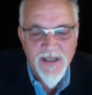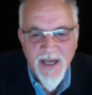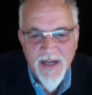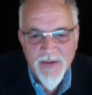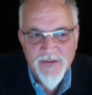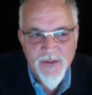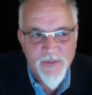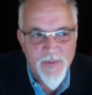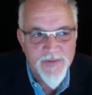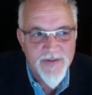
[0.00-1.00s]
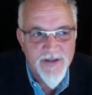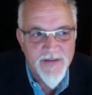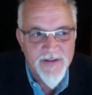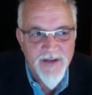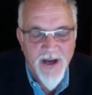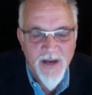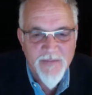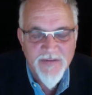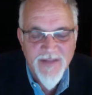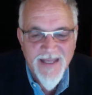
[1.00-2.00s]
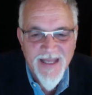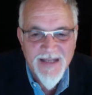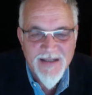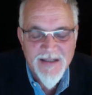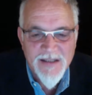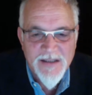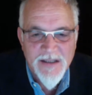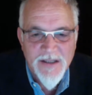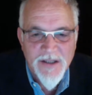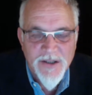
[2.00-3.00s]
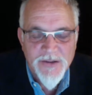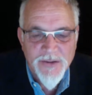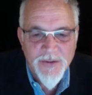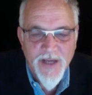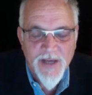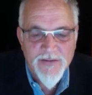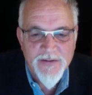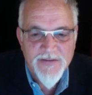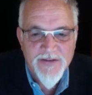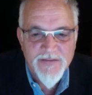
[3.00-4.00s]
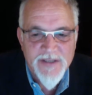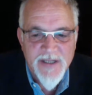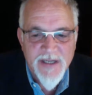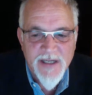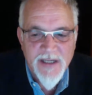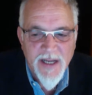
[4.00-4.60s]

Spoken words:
and also represented the Times of the End in 2017.